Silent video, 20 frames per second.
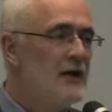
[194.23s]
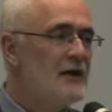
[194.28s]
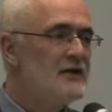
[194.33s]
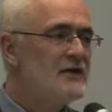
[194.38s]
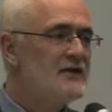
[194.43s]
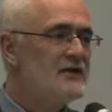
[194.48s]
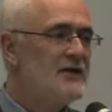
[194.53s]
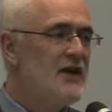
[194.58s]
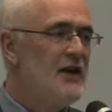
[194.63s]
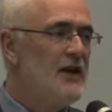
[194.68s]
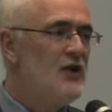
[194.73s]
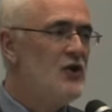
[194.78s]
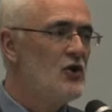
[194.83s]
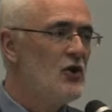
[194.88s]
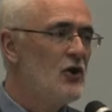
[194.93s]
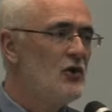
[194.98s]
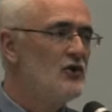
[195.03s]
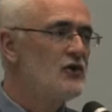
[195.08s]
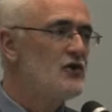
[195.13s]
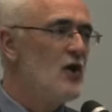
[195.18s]

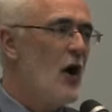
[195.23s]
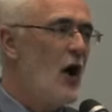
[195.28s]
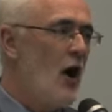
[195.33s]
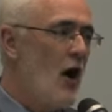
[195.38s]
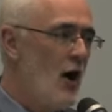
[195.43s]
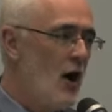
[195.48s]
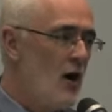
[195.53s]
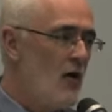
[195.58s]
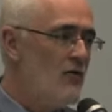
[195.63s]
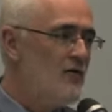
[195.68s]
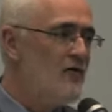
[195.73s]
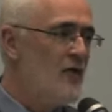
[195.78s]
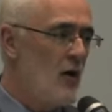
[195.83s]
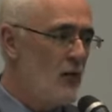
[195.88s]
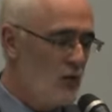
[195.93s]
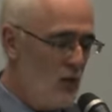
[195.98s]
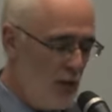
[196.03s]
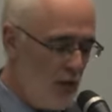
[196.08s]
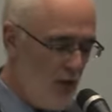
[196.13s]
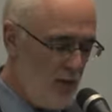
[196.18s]
Seniors are
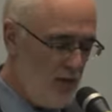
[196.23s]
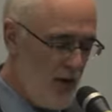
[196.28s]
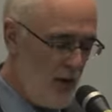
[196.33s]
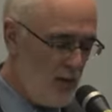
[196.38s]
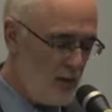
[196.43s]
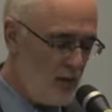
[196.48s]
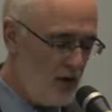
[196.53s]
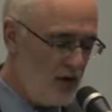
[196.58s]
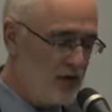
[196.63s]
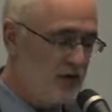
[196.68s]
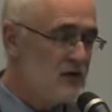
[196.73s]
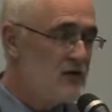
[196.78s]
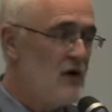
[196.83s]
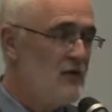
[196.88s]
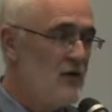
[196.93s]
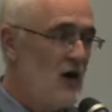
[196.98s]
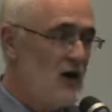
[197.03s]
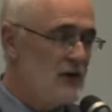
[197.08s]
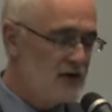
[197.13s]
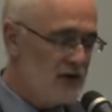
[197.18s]
vulnerable members
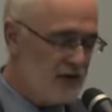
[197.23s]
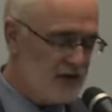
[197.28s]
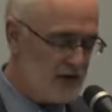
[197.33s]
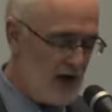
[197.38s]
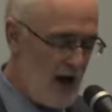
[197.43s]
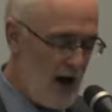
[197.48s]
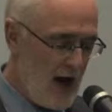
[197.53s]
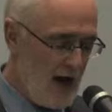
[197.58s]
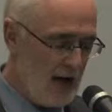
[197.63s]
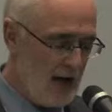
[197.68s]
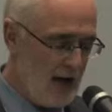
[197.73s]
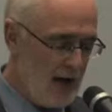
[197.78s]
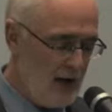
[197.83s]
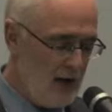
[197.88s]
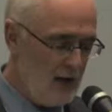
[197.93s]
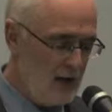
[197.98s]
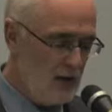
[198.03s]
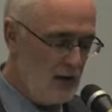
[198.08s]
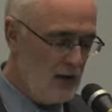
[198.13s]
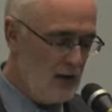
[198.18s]
of our
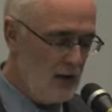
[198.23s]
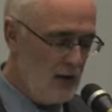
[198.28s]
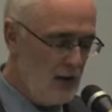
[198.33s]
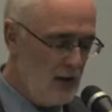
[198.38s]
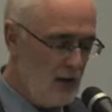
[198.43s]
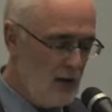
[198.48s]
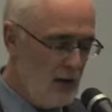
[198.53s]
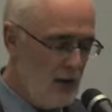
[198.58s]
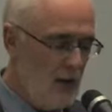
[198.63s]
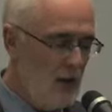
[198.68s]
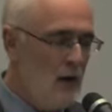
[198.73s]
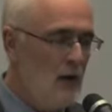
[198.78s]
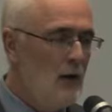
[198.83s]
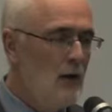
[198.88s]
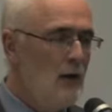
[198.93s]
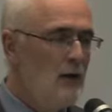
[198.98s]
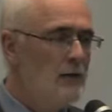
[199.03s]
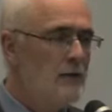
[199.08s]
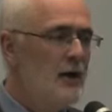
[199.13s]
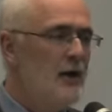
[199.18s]
society.
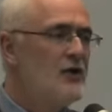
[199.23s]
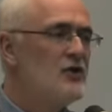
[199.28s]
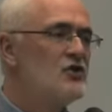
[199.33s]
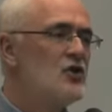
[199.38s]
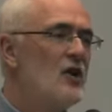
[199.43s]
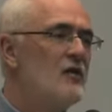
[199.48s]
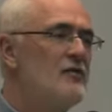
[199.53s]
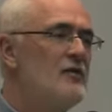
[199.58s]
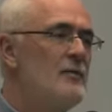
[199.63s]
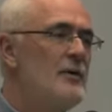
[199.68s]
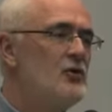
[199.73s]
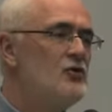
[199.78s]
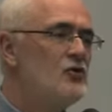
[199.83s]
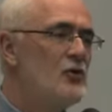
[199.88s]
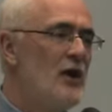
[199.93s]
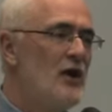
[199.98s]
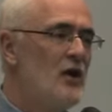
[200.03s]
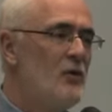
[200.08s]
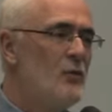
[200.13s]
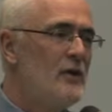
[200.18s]
They deserve to be
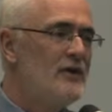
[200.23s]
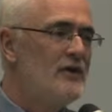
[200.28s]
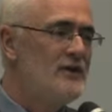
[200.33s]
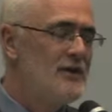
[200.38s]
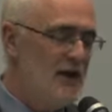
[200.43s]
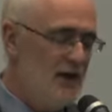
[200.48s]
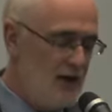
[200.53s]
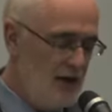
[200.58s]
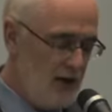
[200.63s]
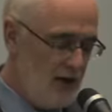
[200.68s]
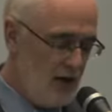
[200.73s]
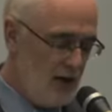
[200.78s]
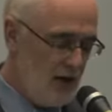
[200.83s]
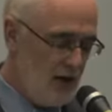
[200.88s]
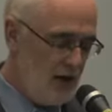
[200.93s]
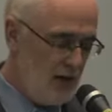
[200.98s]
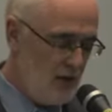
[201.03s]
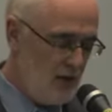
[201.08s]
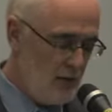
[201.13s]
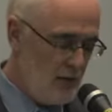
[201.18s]
treated with
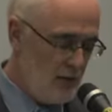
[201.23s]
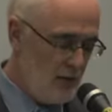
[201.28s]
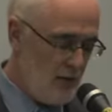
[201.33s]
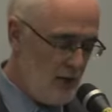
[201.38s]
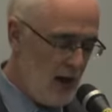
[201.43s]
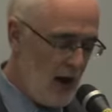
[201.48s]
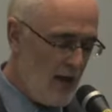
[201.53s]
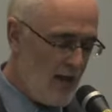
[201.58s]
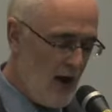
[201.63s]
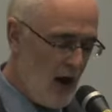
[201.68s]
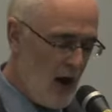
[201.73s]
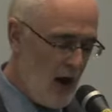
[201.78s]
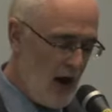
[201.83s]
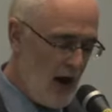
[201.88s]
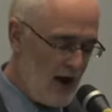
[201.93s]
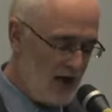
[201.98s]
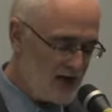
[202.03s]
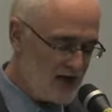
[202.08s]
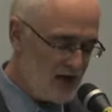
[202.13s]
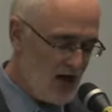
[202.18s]
dignity and the
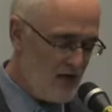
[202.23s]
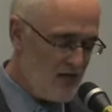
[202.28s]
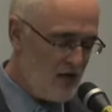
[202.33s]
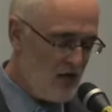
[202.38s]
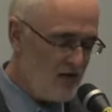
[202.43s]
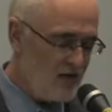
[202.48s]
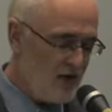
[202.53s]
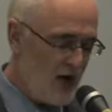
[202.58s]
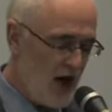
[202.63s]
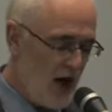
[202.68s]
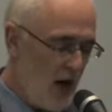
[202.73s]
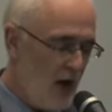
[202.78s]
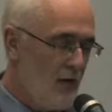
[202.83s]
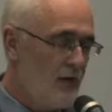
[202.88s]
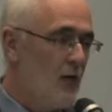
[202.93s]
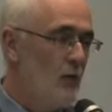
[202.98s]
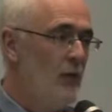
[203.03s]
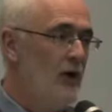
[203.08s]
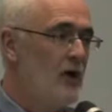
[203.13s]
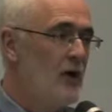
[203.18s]
highest level of
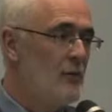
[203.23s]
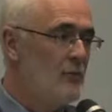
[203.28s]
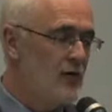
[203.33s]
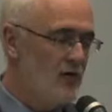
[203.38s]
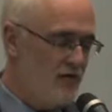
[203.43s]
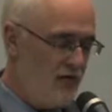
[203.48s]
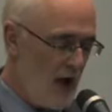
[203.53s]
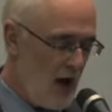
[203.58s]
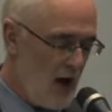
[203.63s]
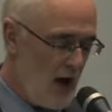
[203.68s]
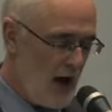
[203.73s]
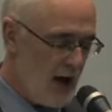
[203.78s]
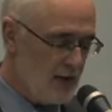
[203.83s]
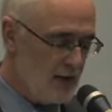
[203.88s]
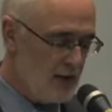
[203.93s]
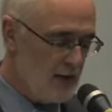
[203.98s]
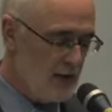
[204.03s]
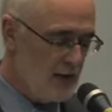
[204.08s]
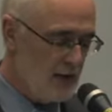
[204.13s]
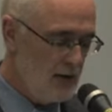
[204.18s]
care that we can
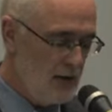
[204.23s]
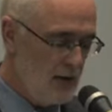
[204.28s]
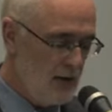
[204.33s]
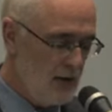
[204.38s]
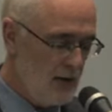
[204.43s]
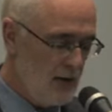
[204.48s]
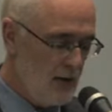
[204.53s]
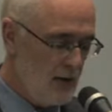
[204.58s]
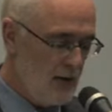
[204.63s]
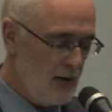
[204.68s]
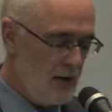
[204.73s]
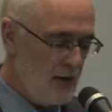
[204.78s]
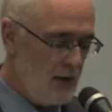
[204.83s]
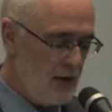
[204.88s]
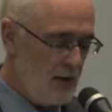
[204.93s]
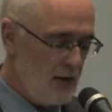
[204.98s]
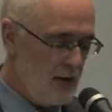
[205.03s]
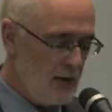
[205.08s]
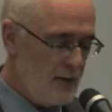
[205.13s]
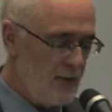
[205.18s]
provide.
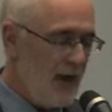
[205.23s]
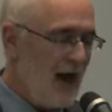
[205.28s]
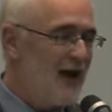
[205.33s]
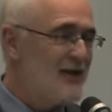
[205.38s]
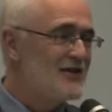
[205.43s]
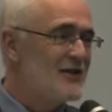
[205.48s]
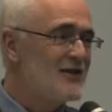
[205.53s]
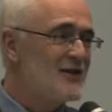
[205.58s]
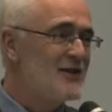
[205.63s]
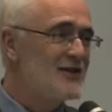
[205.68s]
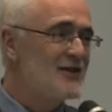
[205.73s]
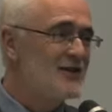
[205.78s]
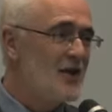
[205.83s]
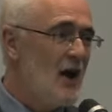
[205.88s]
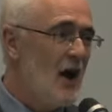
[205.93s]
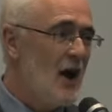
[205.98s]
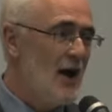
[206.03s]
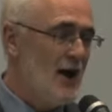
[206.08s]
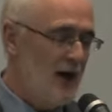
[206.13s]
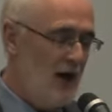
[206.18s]
As a
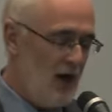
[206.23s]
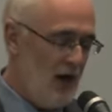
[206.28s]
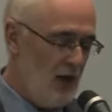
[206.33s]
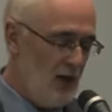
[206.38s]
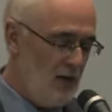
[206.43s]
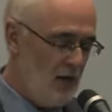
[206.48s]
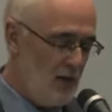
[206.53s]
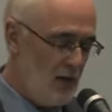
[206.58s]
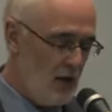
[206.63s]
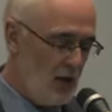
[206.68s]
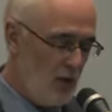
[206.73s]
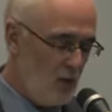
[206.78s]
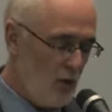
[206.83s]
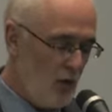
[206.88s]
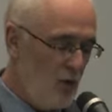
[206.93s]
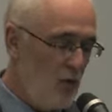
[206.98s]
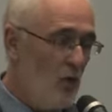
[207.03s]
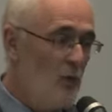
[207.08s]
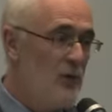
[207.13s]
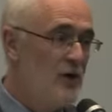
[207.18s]
society,
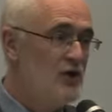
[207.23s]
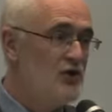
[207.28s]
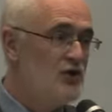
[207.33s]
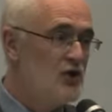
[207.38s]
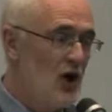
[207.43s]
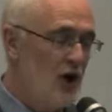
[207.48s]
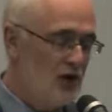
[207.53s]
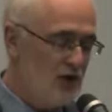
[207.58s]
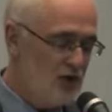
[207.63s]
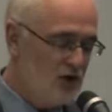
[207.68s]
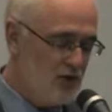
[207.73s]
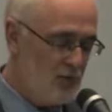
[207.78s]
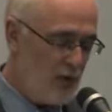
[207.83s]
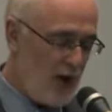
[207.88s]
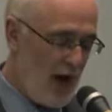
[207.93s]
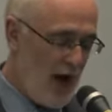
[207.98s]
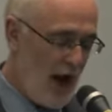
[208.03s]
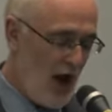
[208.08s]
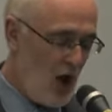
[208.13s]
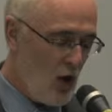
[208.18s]
we will be judged
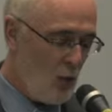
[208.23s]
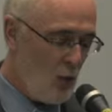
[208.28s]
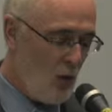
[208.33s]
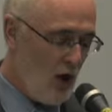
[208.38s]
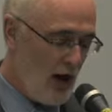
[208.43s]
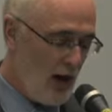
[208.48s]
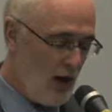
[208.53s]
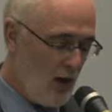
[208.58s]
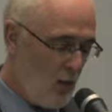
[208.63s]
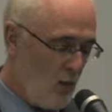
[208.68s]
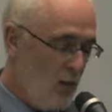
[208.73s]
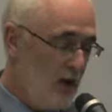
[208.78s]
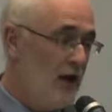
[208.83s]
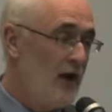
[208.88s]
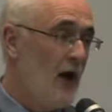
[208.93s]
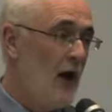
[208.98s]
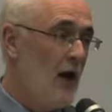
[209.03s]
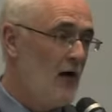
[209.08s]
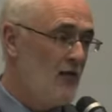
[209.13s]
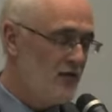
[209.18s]
by how well we
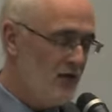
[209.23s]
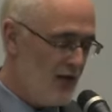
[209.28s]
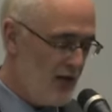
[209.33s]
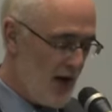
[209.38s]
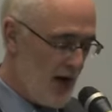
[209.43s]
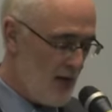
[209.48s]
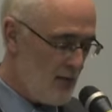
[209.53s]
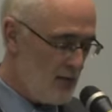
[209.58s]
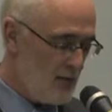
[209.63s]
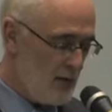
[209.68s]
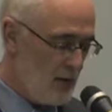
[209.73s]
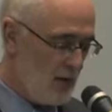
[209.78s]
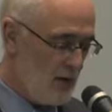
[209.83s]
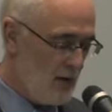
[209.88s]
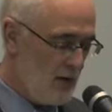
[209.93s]
care for them.